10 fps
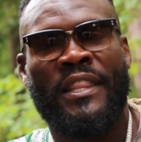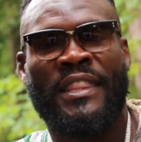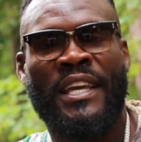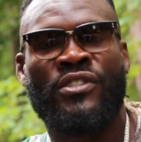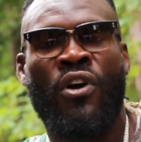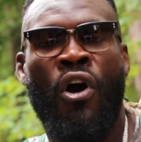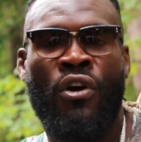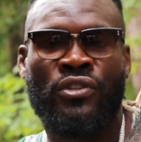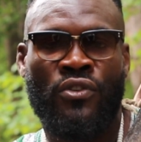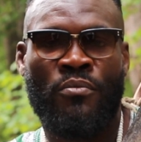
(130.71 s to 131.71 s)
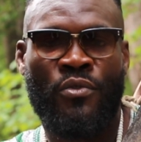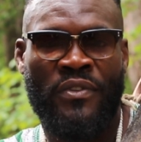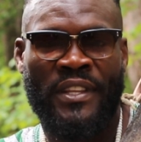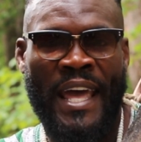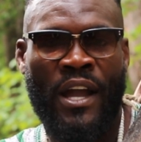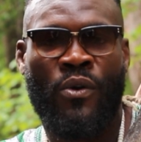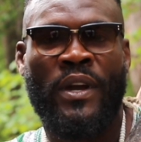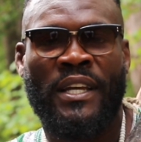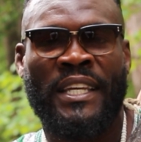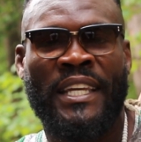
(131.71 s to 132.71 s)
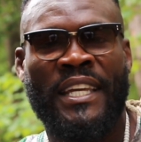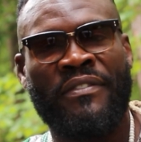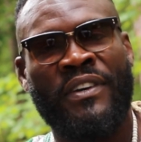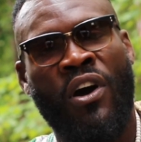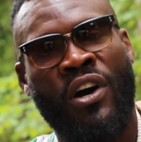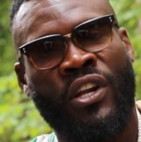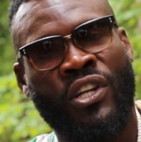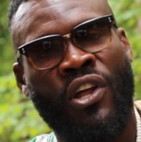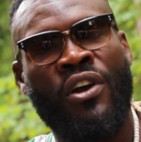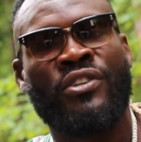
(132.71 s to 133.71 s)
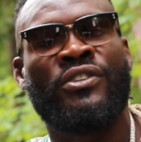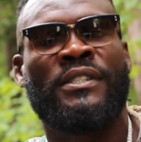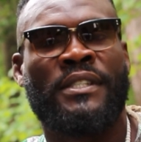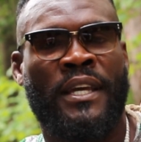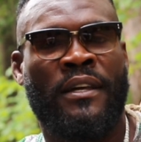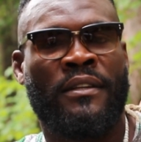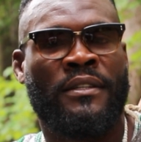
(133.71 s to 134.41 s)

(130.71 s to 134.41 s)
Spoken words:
things are also moving that quickly, even on a larger scale.